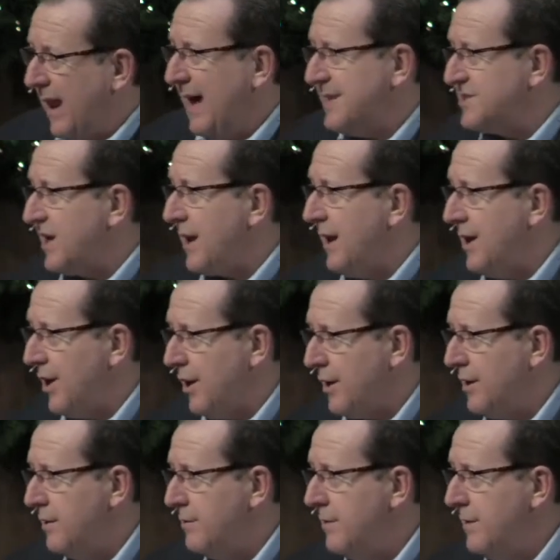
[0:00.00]
classically
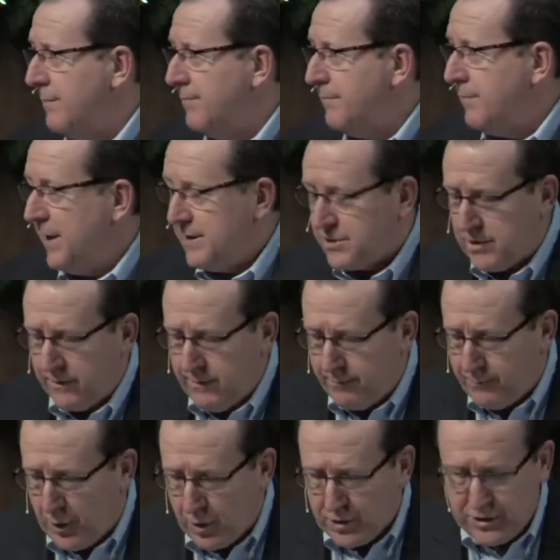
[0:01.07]
argued based on the
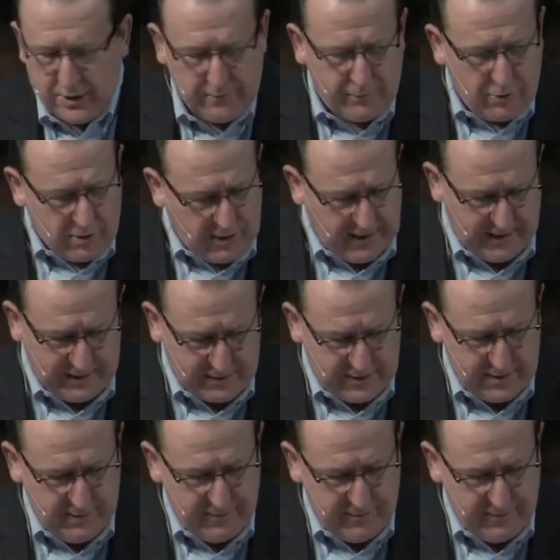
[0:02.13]
person of Christ.